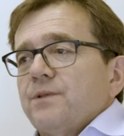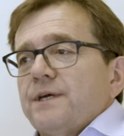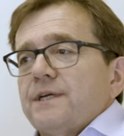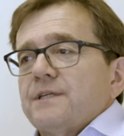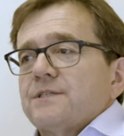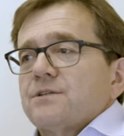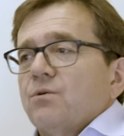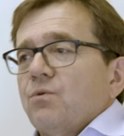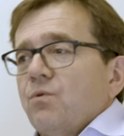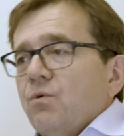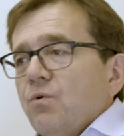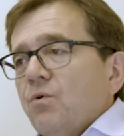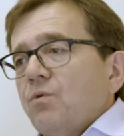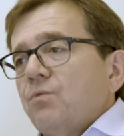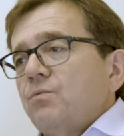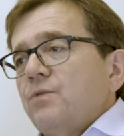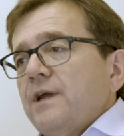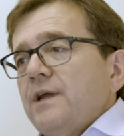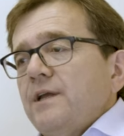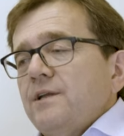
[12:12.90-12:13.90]
place a
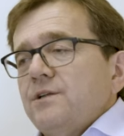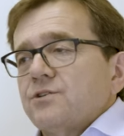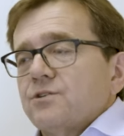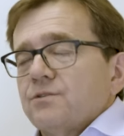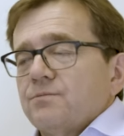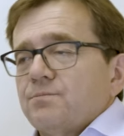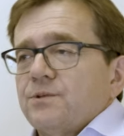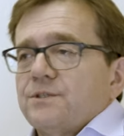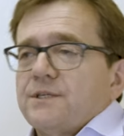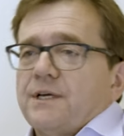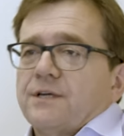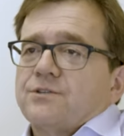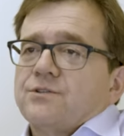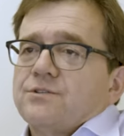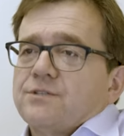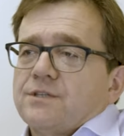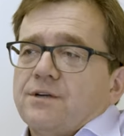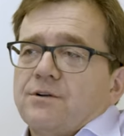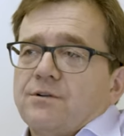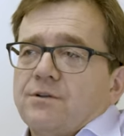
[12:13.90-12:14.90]
whole range of
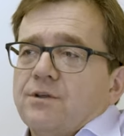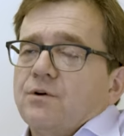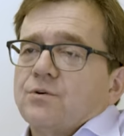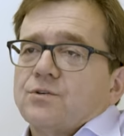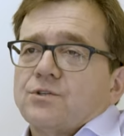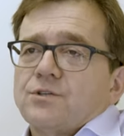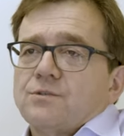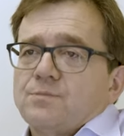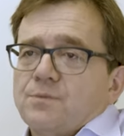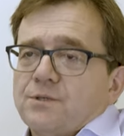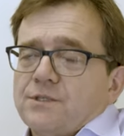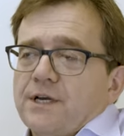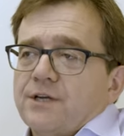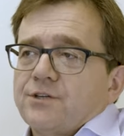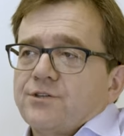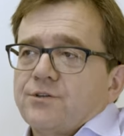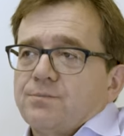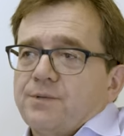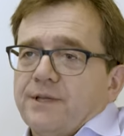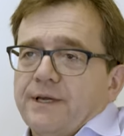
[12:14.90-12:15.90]
protections under the Oceans
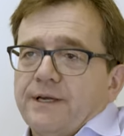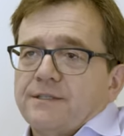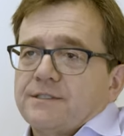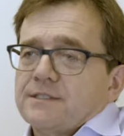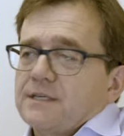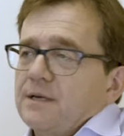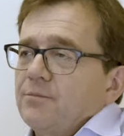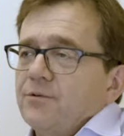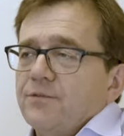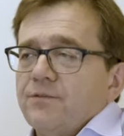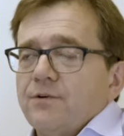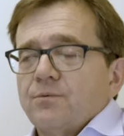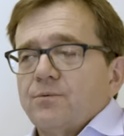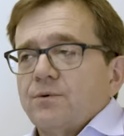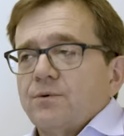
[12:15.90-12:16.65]
Protection Plan. Some of it